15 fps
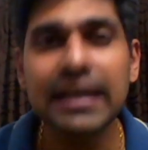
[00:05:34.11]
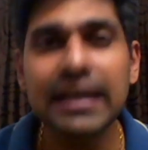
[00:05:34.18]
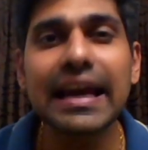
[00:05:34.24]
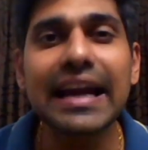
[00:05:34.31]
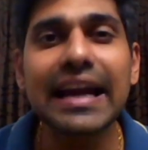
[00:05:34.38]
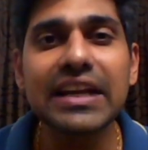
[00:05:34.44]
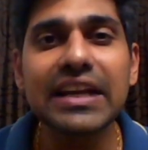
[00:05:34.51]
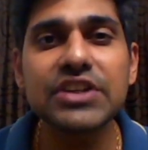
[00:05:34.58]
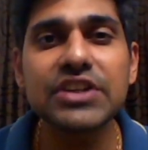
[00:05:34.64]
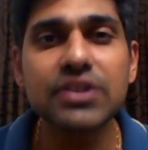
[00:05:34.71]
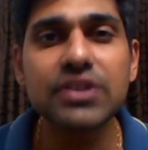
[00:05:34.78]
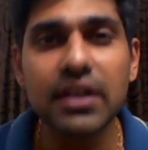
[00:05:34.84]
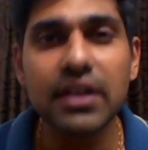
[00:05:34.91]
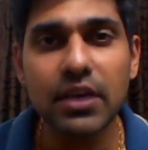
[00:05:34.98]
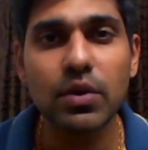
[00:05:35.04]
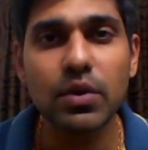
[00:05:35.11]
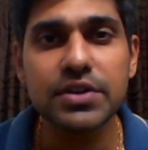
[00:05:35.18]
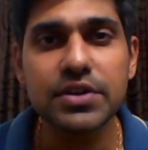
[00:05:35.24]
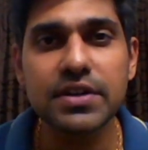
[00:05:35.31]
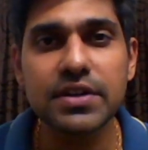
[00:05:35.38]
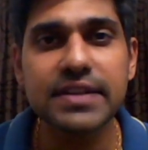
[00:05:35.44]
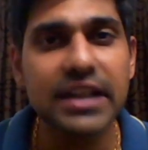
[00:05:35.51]
additional
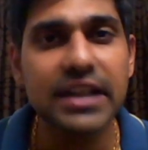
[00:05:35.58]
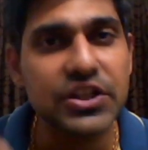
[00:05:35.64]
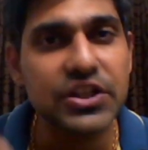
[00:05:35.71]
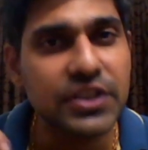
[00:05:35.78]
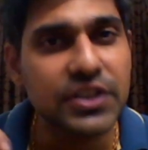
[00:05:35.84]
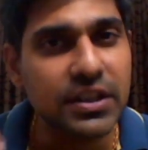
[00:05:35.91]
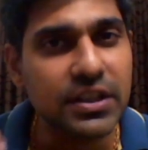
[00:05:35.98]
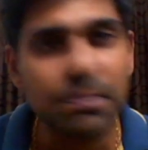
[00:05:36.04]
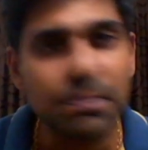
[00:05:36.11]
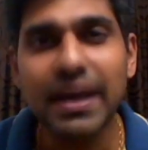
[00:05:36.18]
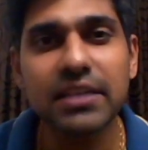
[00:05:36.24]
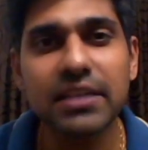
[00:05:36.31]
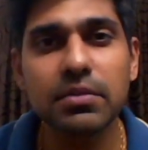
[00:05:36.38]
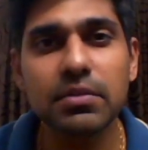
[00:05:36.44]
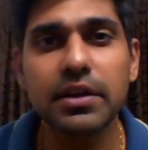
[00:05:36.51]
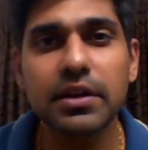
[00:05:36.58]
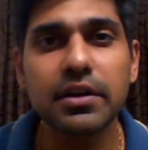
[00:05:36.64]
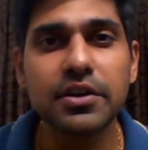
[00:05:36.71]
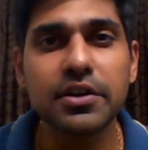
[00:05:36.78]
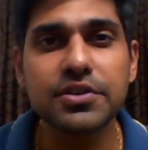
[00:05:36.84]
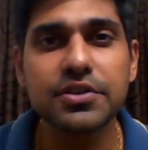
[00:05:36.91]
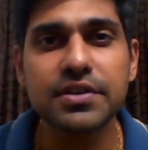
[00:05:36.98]
equations, additional compatibility
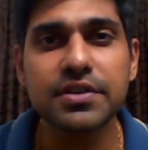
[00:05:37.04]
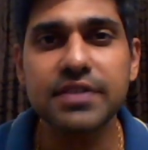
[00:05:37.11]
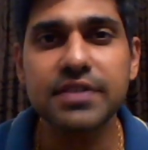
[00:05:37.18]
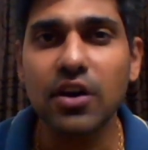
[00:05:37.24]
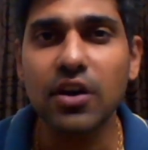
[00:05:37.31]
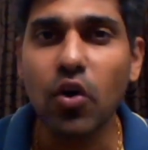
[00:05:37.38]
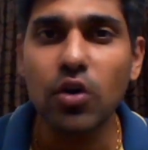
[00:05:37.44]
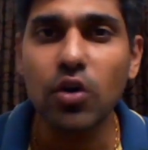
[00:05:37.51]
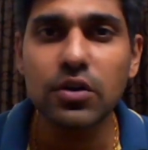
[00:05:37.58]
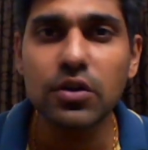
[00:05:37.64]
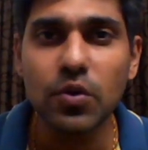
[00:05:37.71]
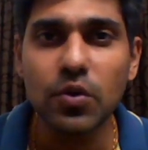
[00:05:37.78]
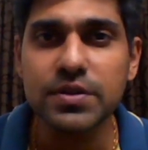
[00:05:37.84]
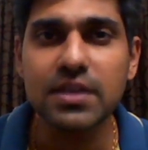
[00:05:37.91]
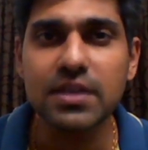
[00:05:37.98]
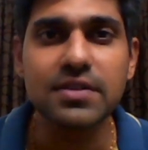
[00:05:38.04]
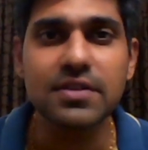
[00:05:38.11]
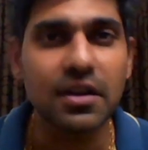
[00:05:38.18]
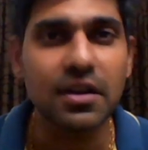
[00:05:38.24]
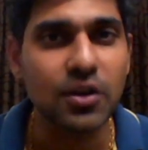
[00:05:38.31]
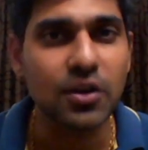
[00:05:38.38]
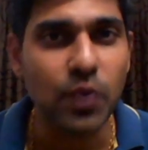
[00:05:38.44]
conditions and all those things are
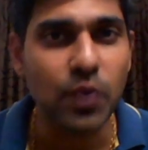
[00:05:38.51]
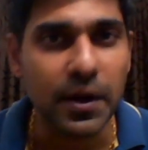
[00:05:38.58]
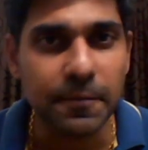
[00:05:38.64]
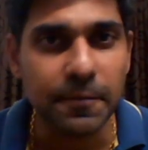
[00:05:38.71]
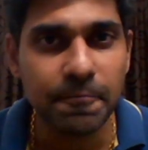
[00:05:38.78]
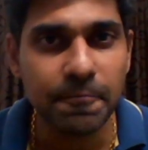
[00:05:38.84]
required.